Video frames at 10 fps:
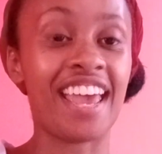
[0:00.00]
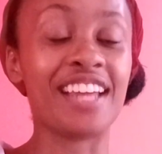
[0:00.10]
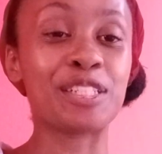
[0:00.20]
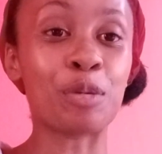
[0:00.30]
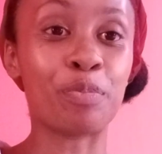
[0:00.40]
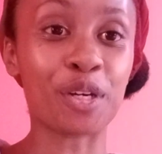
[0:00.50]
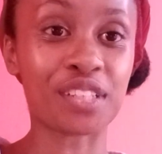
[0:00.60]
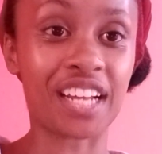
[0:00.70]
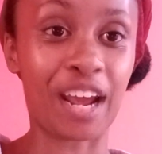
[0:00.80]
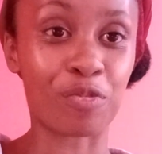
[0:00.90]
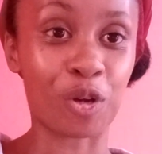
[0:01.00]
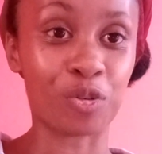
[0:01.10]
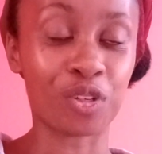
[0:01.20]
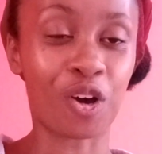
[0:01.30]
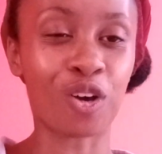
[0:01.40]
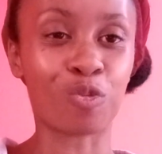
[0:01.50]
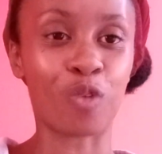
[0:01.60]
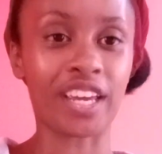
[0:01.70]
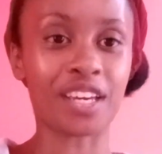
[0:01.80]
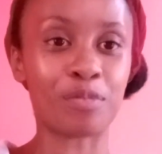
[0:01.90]
It's a book that I wrote called
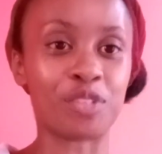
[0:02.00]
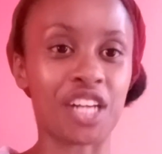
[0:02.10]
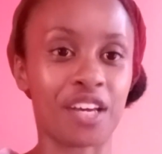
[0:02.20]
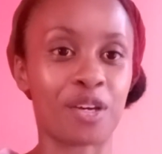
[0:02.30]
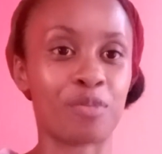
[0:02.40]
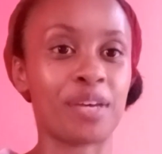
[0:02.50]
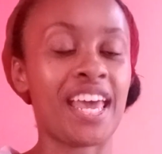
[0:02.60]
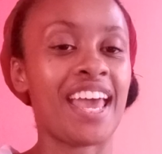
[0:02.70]
Wake Up Jacob,